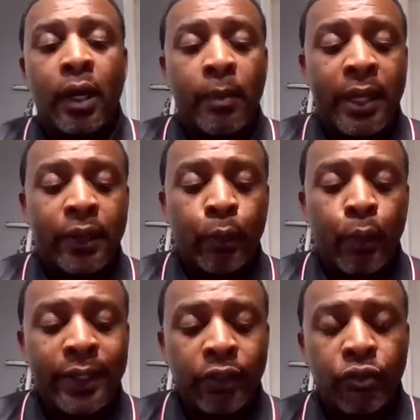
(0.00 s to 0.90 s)
And
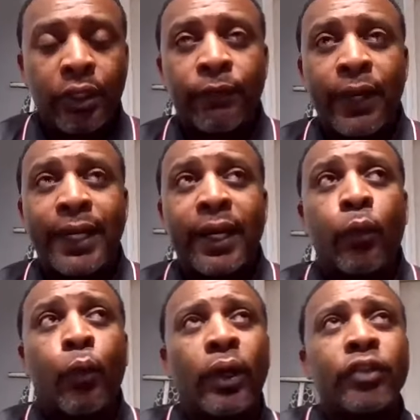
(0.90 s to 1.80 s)
the way that you can
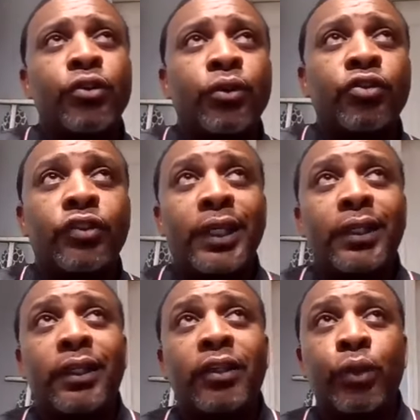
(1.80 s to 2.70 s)
find out what your
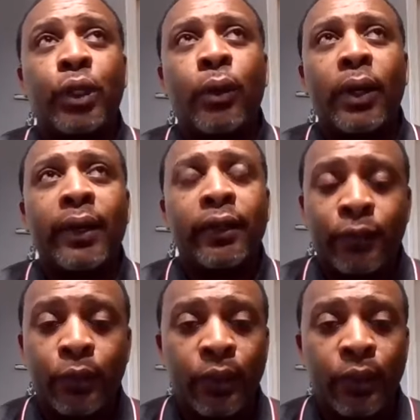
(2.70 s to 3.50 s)
state is requiring,